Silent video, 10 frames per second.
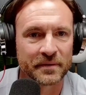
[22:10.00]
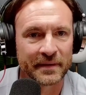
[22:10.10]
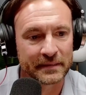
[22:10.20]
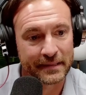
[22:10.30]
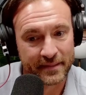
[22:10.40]

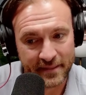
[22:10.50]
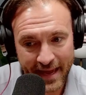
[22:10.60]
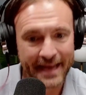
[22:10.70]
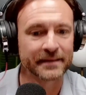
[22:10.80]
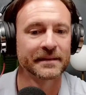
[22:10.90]
like
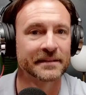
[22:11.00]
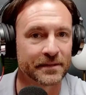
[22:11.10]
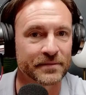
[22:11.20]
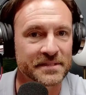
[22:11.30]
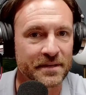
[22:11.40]
that in and
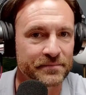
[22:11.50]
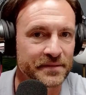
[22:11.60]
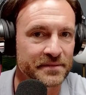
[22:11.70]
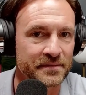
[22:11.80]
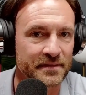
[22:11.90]
of itself
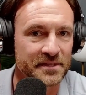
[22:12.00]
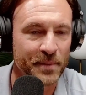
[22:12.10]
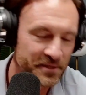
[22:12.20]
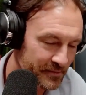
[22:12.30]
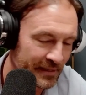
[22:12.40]
is
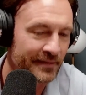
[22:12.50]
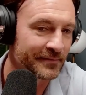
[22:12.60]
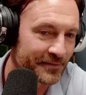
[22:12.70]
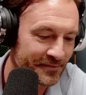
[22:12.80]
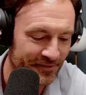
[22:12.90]
special. Again,
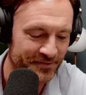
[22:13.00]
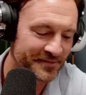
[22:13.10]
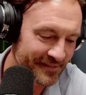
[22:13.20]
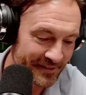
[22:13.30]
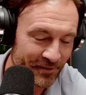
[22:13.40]

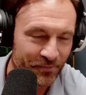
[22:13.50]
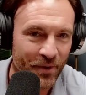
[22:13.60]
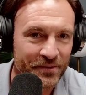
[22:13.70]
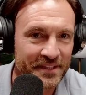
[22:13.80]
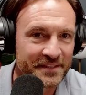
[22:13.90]
there's another
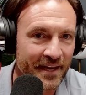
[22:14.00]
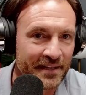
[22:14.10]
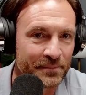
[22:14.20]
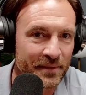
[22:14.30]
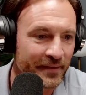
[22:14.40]
wellness
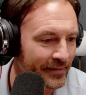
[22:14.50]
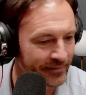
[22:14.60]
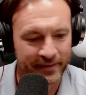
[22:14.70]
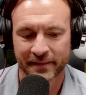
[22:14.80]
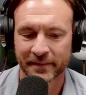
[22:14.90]
tie-in, but
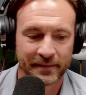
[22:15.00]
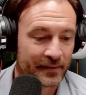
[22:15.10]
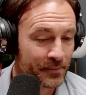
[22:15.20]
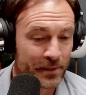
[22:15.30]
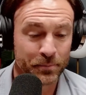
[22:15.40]
like
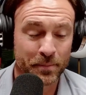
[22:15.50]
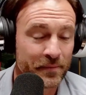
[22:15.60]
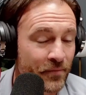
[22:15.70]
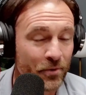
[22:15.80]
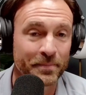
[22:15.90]
people
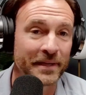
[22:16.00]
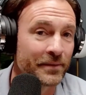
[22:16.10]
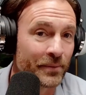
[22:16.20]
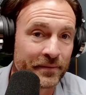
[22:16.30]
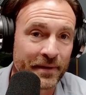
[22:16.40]
perform
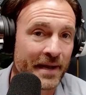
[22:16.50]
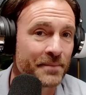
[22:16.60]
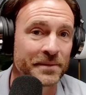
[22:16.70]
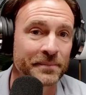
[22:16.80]
better when they're happy,